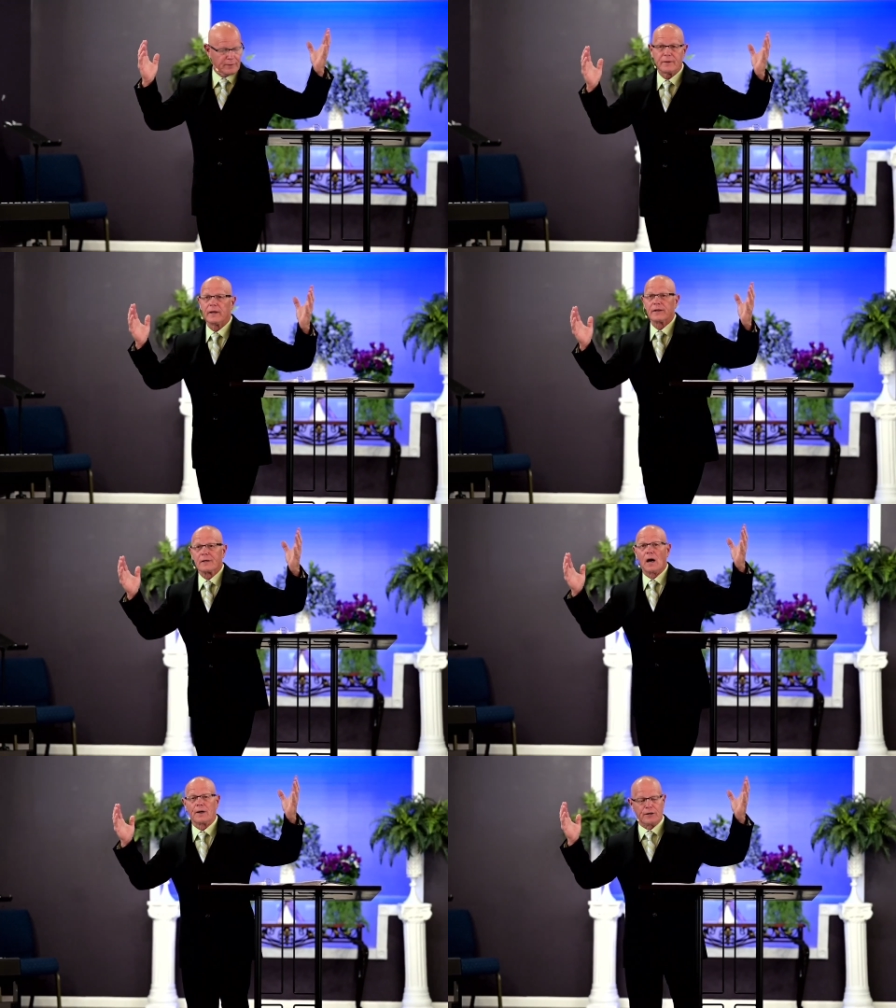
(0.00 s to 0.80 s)
in
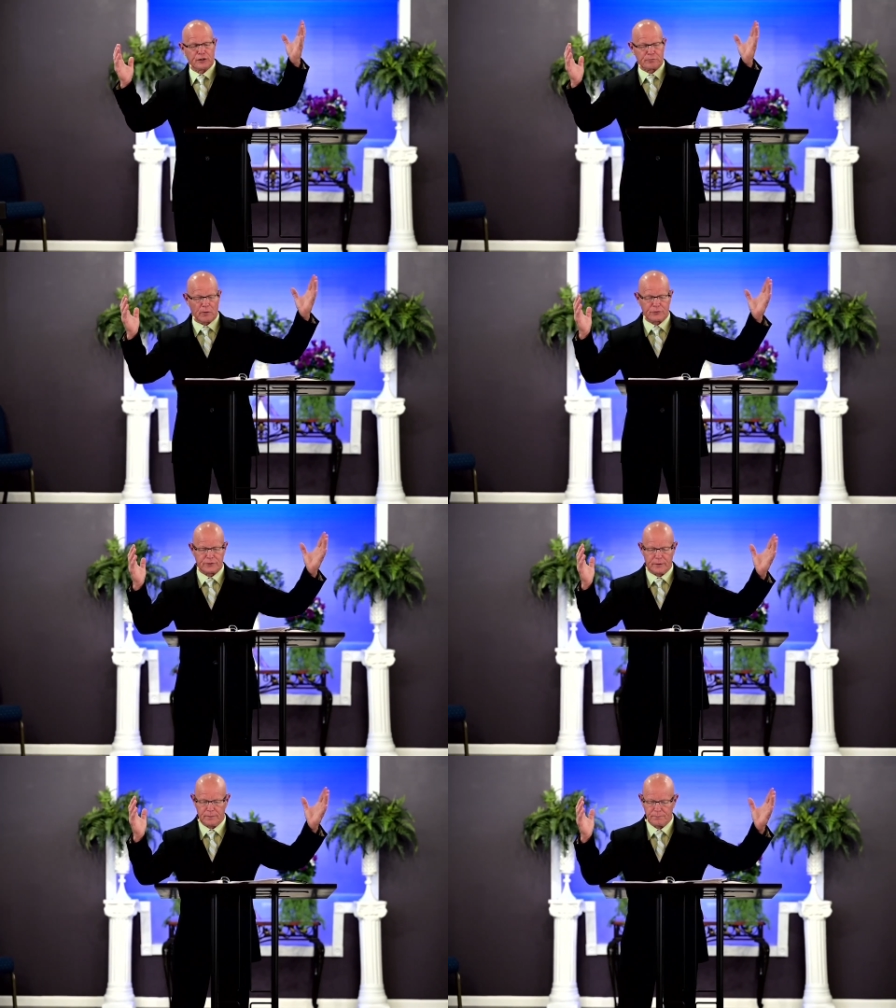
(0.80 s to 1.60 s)
God and His mercy.
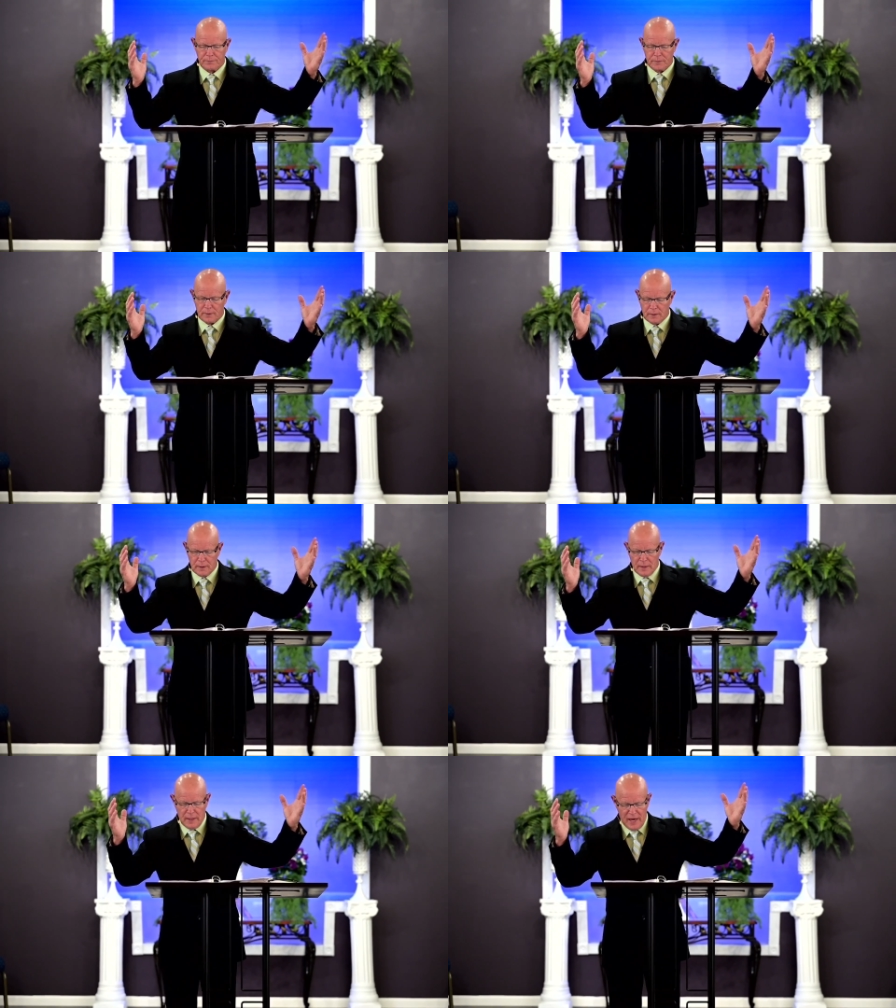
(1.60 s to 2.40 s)

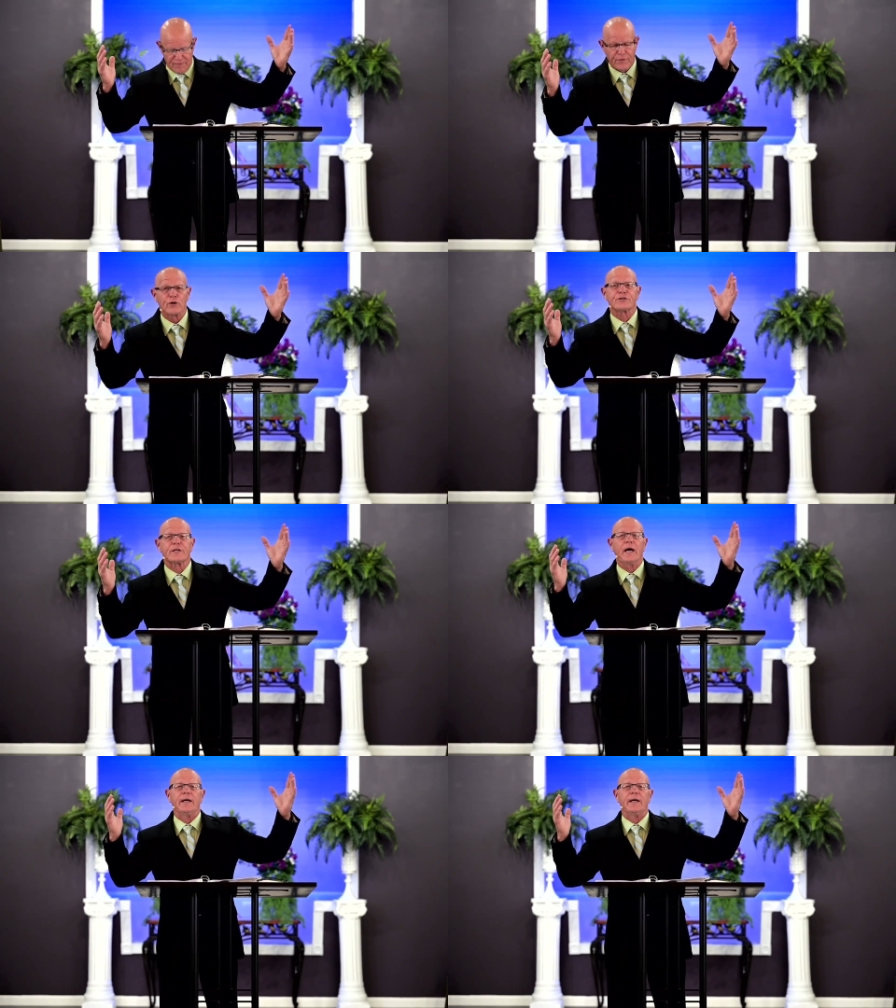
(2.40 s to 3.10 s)
In verse 8,